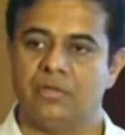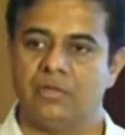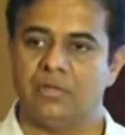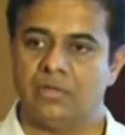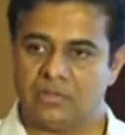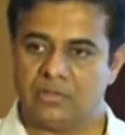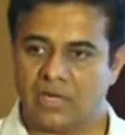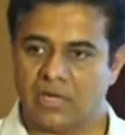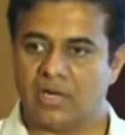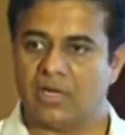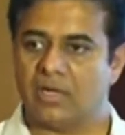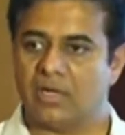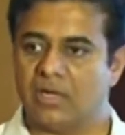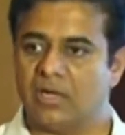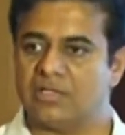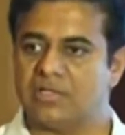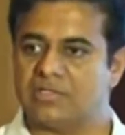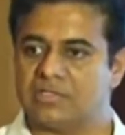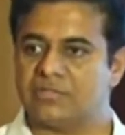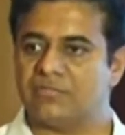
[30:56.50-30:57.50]

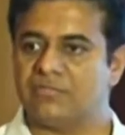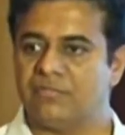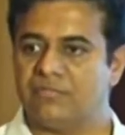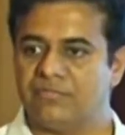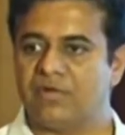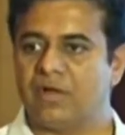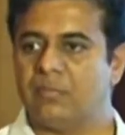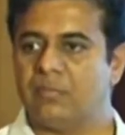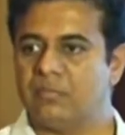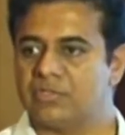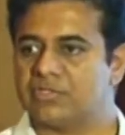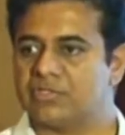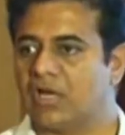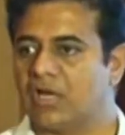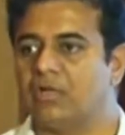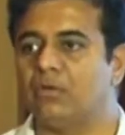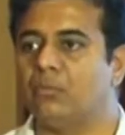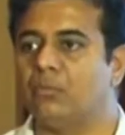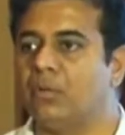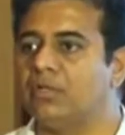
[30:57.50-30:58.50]
Telangana's farmers
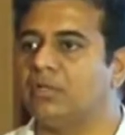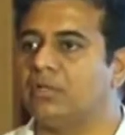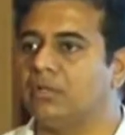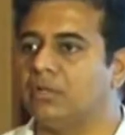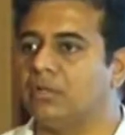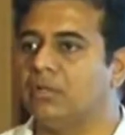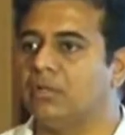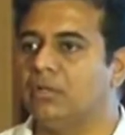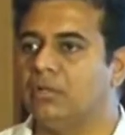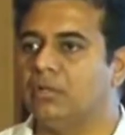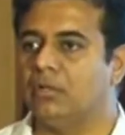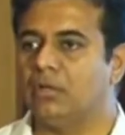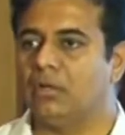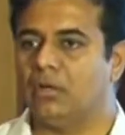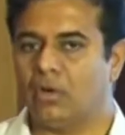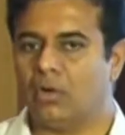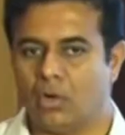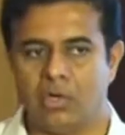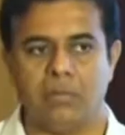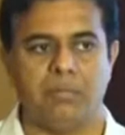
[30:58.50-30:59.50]
cultivating
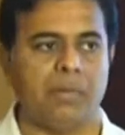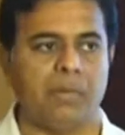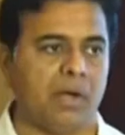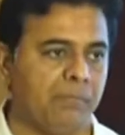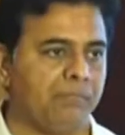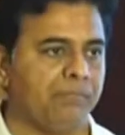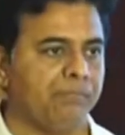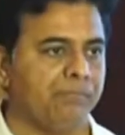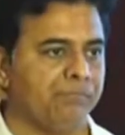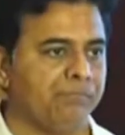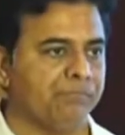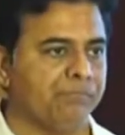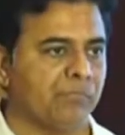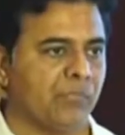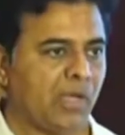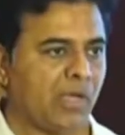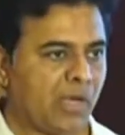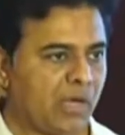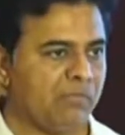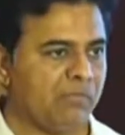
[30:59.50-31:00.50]
oil palm.
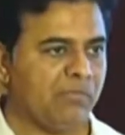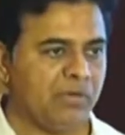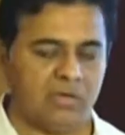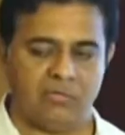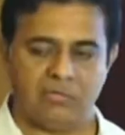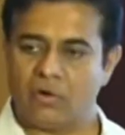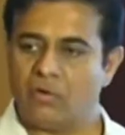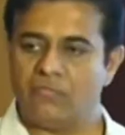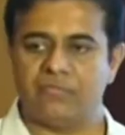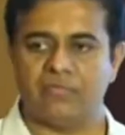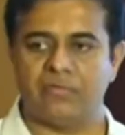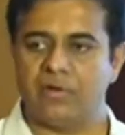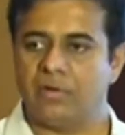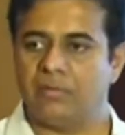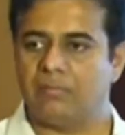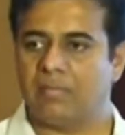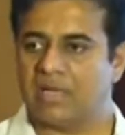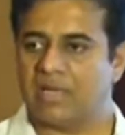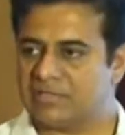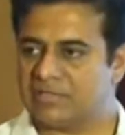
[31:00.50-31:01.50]
And we are offering
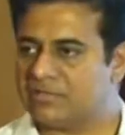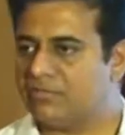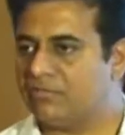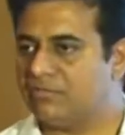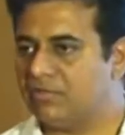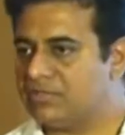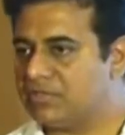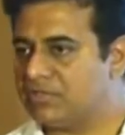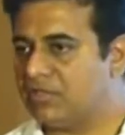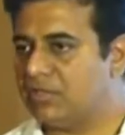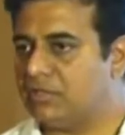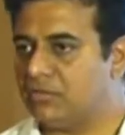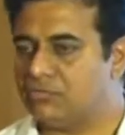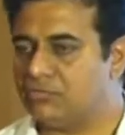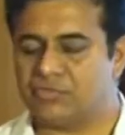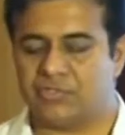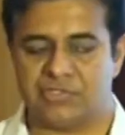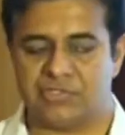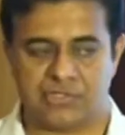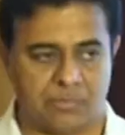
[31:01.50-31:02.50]
massive incentives
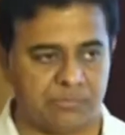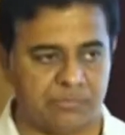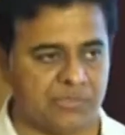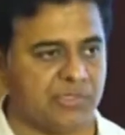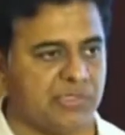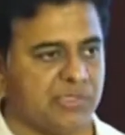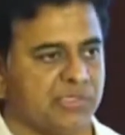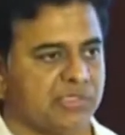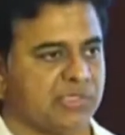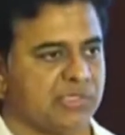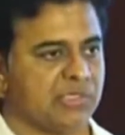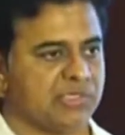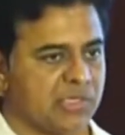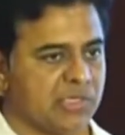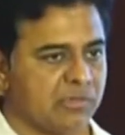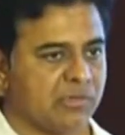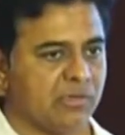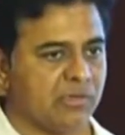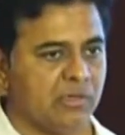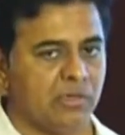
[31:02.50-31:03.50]
and subsidies,
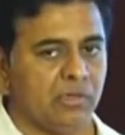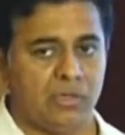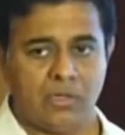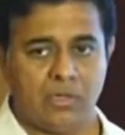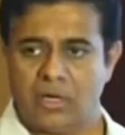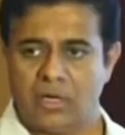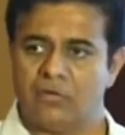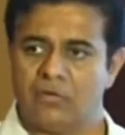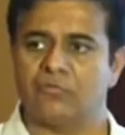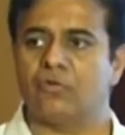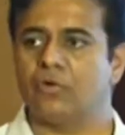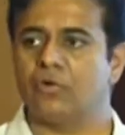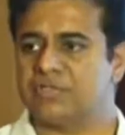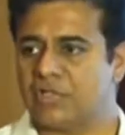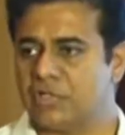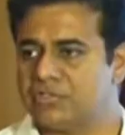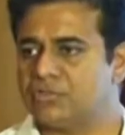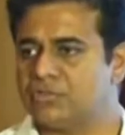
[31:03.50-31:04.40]
etc. And of course, as you